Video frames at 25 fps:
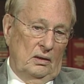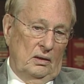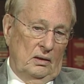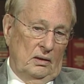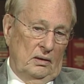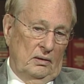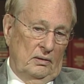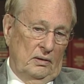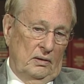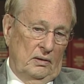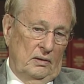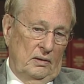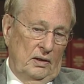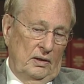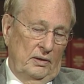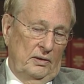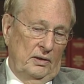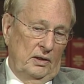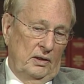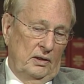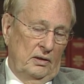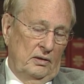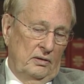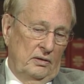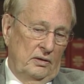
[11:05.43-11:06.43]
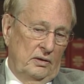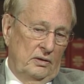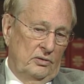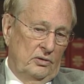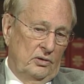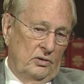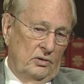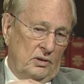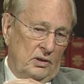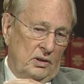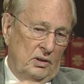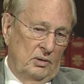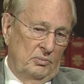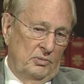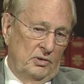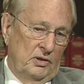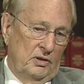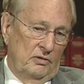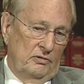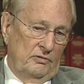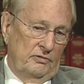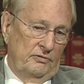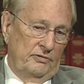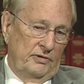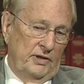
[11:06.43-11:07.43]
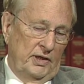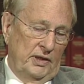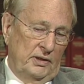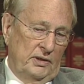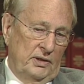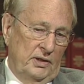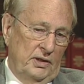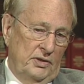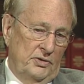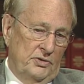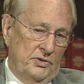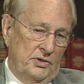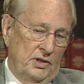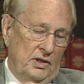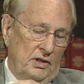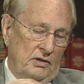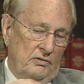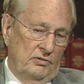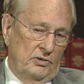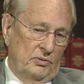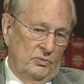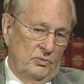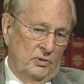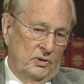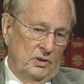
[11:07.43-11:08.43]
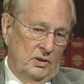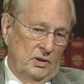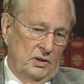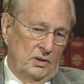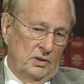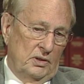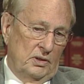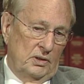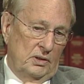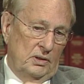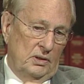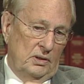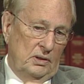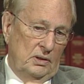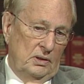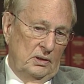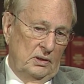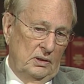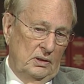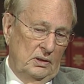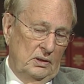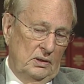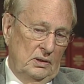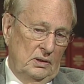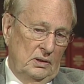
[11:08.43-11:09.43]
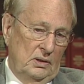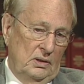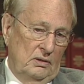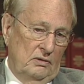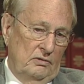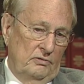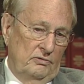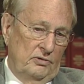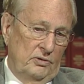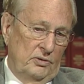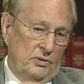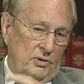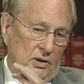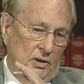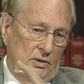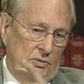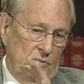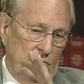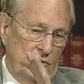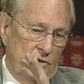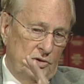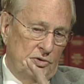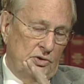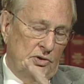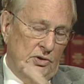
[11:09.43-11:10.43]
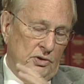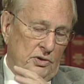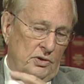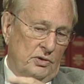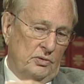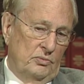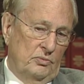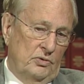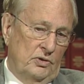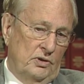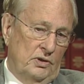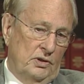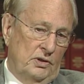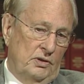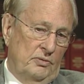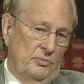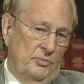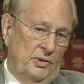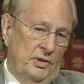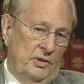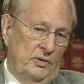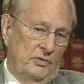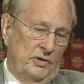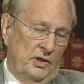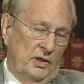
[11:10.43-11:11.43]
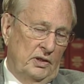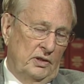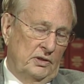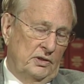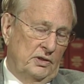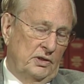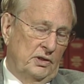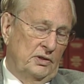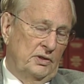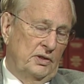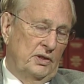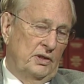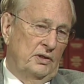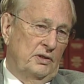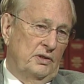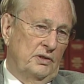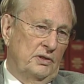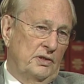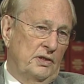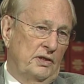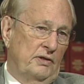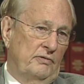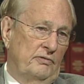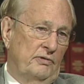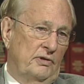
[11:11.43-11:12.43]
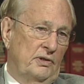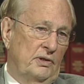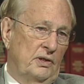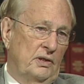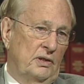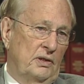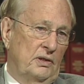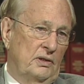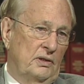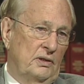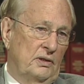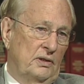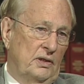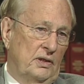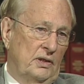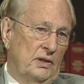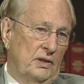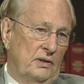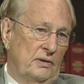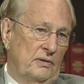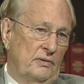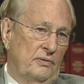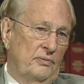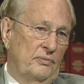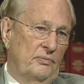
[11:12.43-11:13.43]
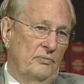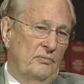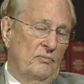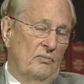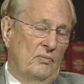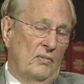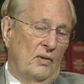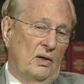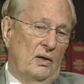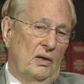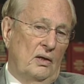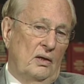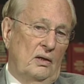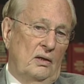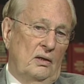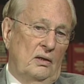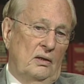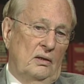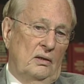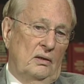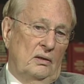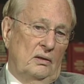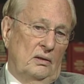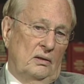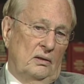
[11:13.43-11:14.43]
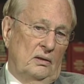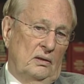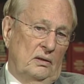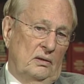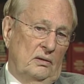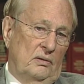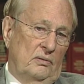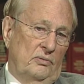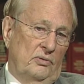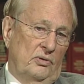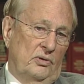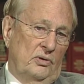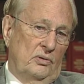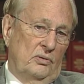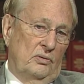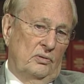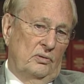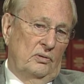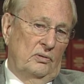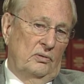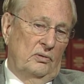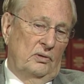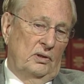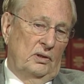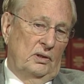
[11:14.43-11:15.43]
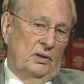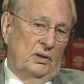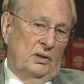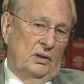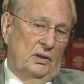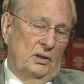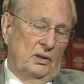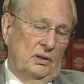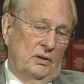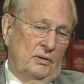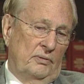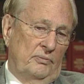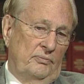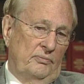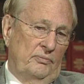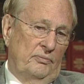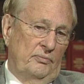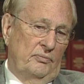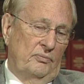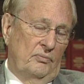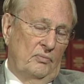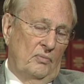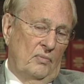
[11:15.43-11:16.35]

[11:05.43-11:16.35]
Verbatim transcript: uh, I think uh, the total number of faculty incentive awards for uh, research awards have been around 16 or 17 to date. Um, the um,